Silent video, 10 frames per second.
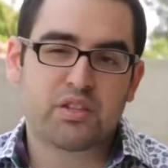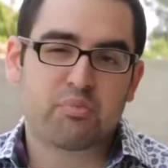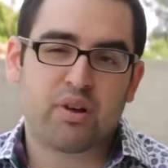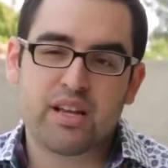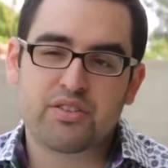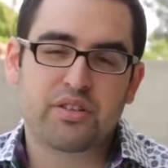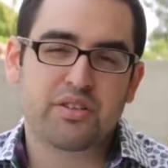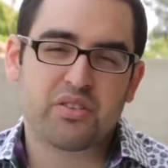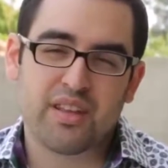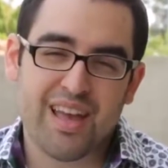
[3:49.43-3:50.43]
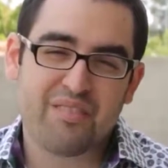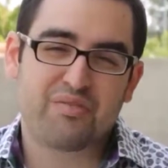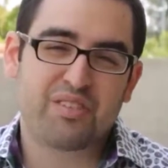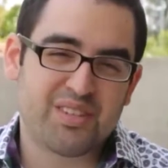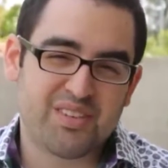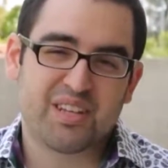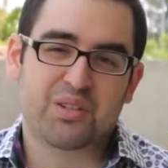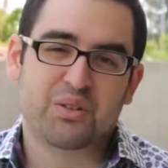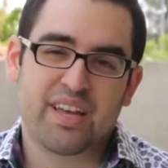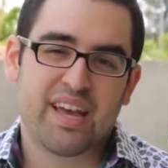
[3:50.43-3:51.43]
these sprays are used every
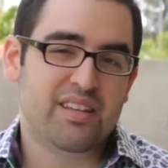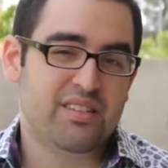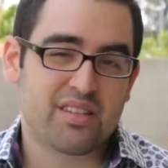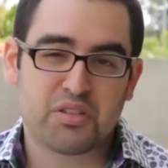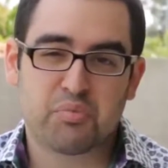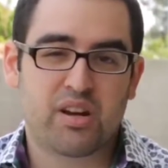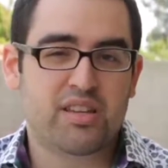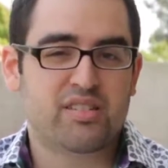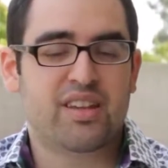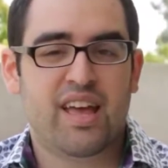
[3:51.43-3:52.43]
single day, six sprays a